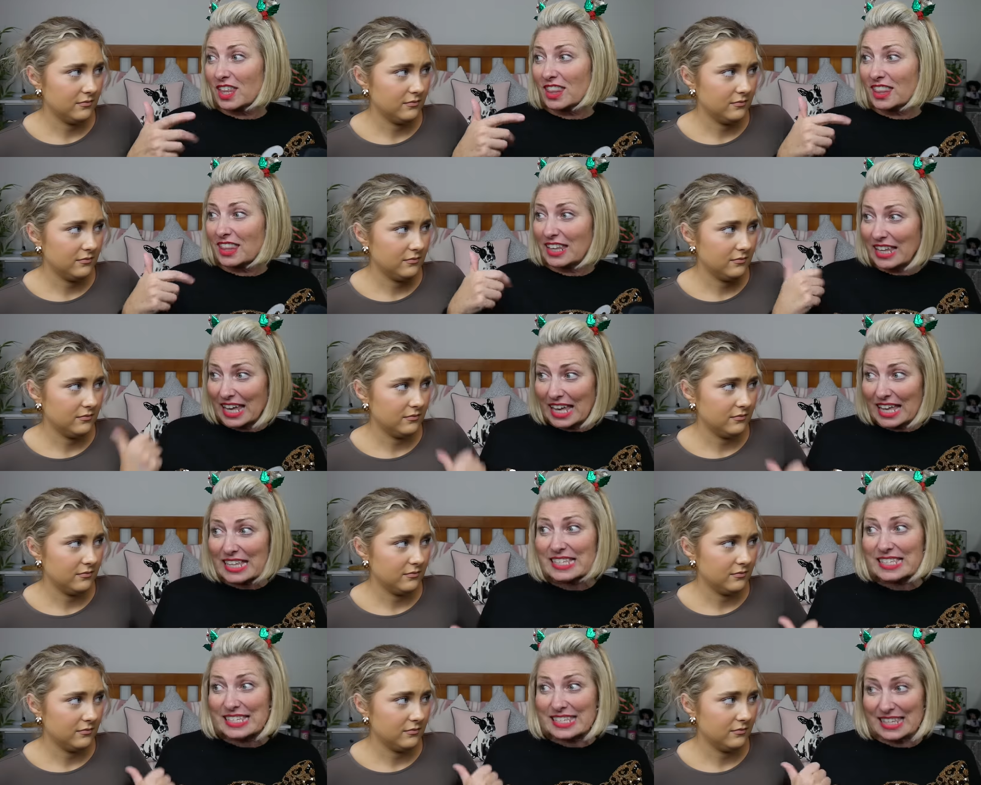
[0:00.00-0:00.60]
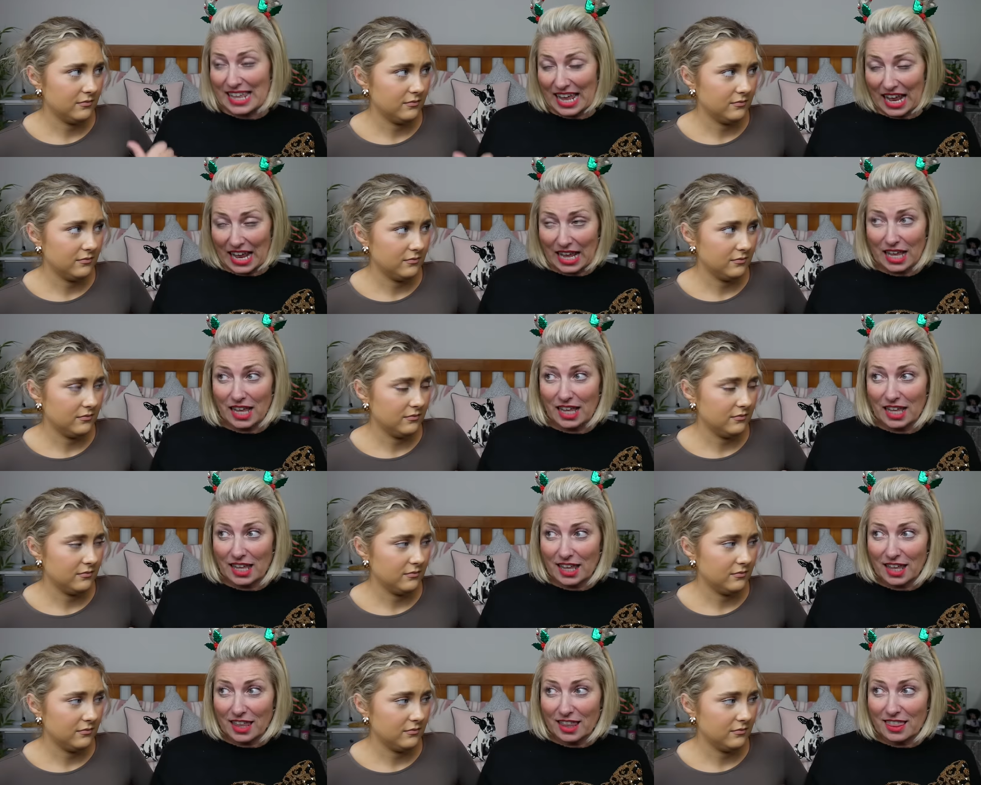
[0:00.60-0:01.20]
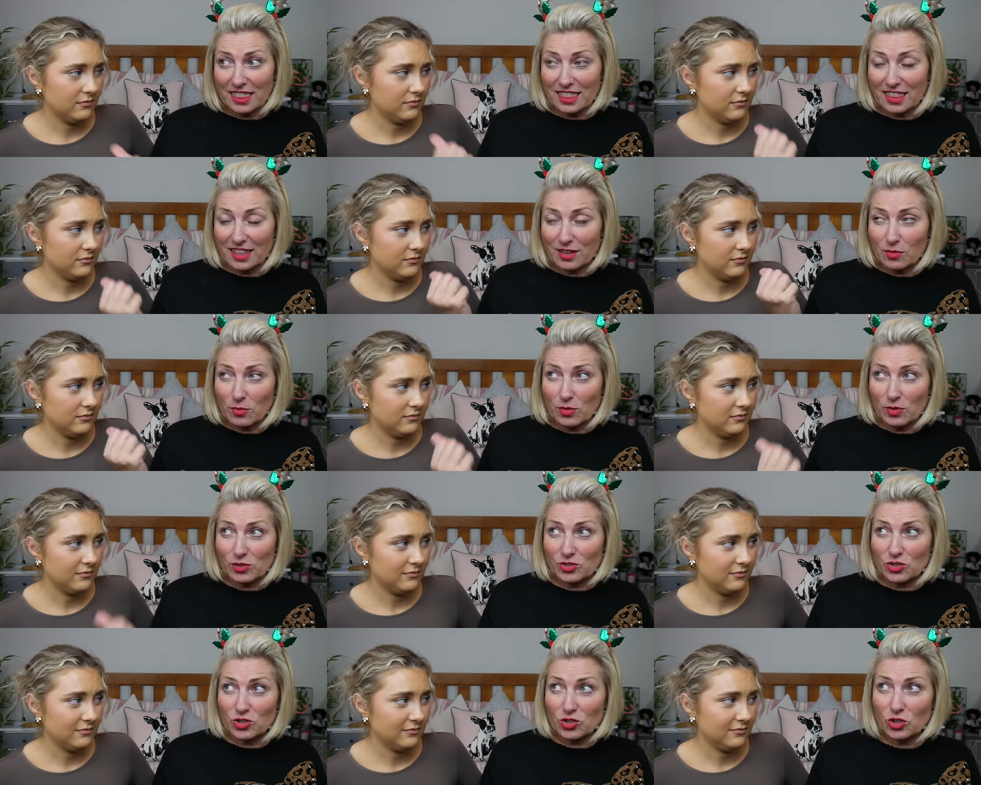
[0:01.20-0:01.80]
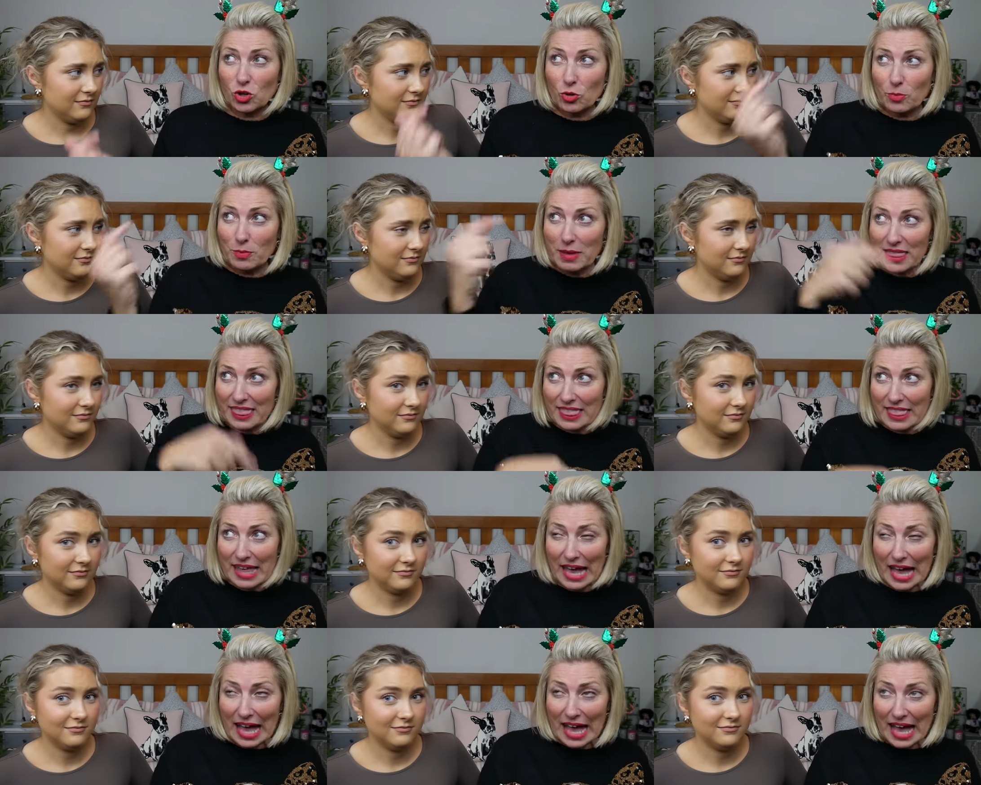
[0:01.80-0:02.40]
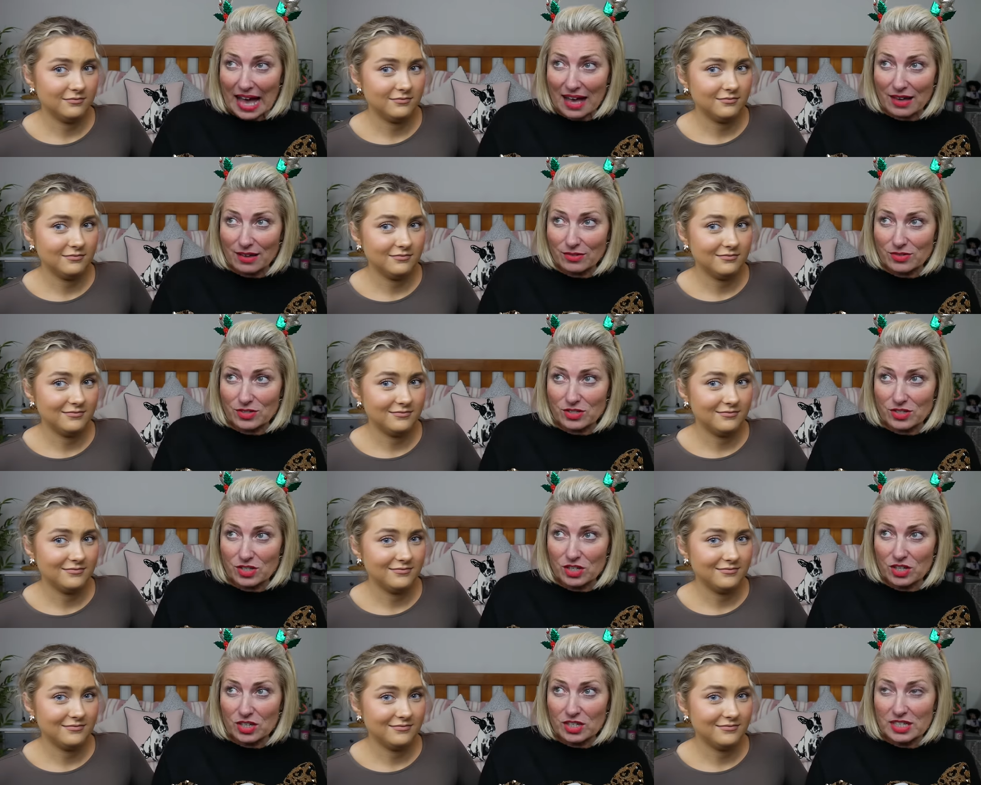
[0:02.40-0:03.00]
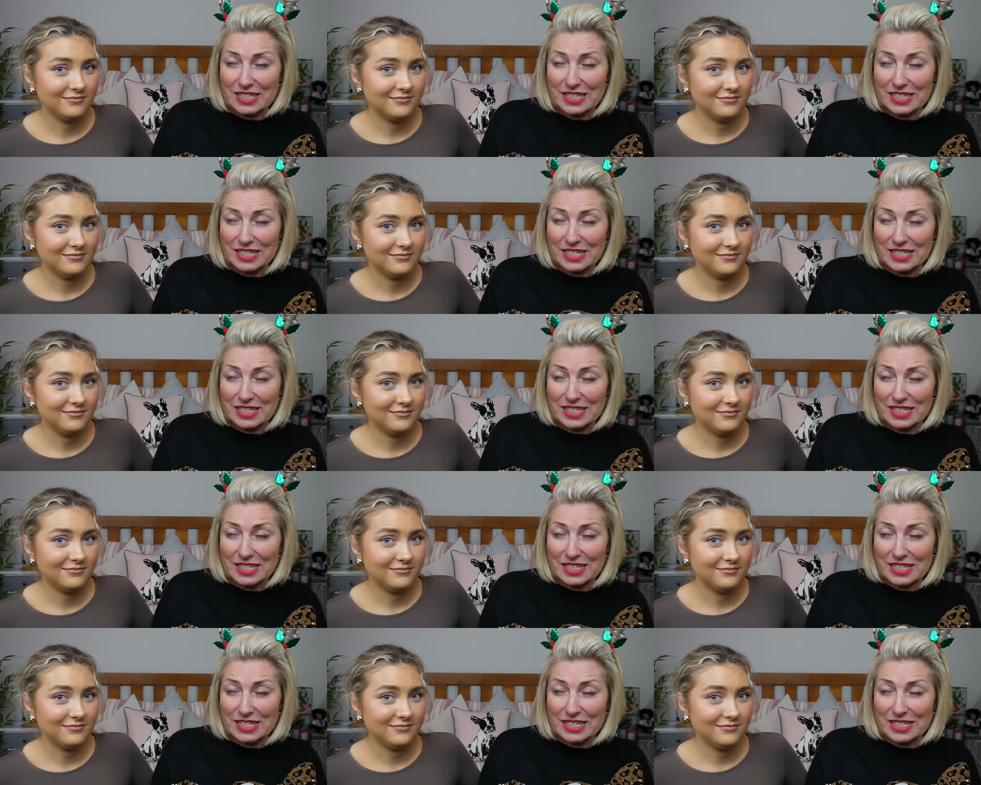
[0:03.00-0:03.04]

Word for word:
Speaker 1: the kids think that once you come in the house,